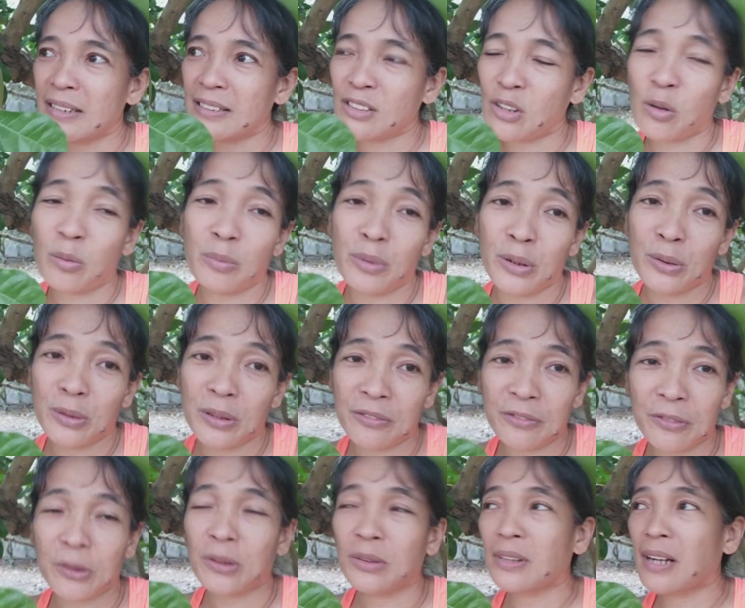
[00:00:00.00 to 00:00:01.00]
so
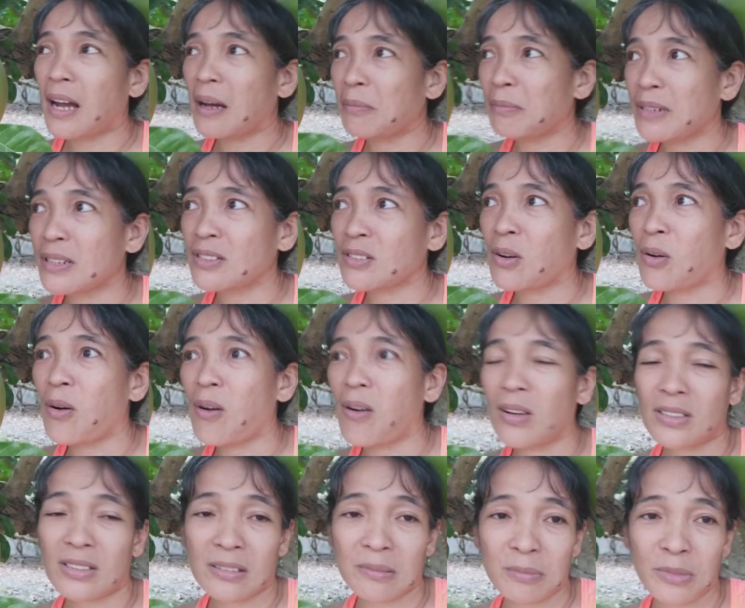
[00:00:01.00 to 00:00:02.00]
beautiful, grabe, so
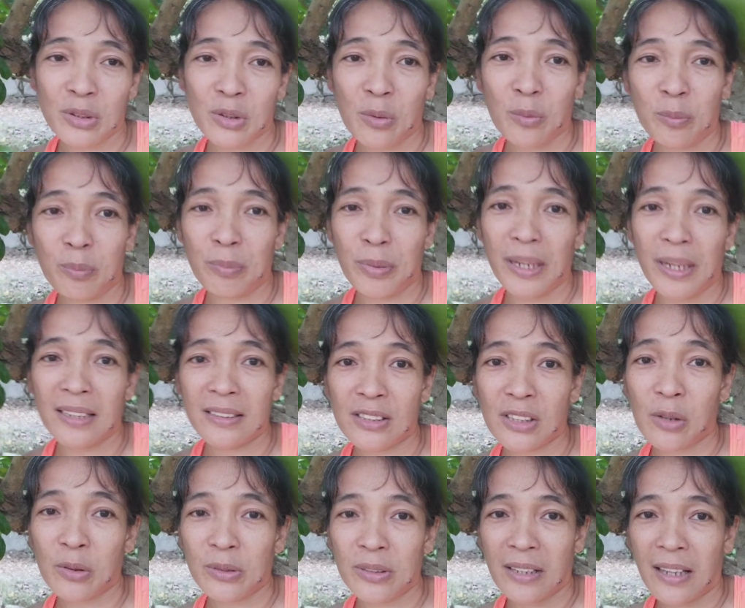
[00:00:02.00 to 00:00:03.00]
awesome, so big,
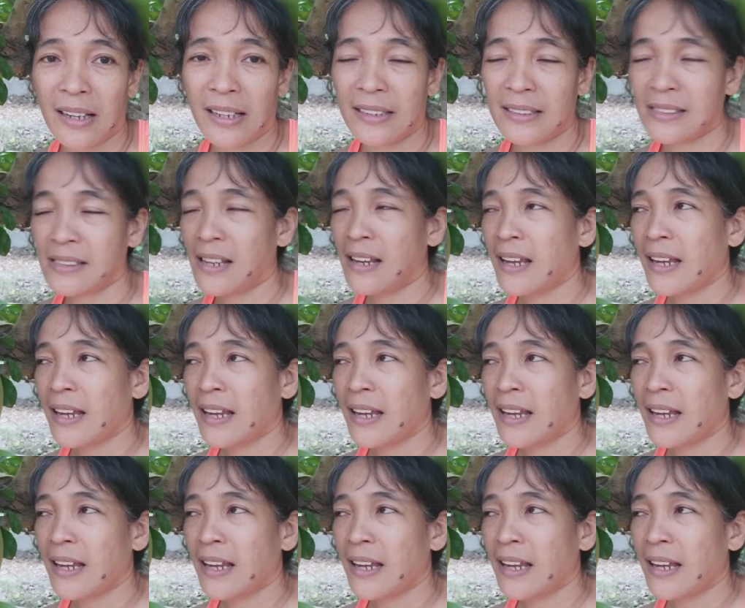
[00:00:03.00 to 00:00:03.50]
so nice.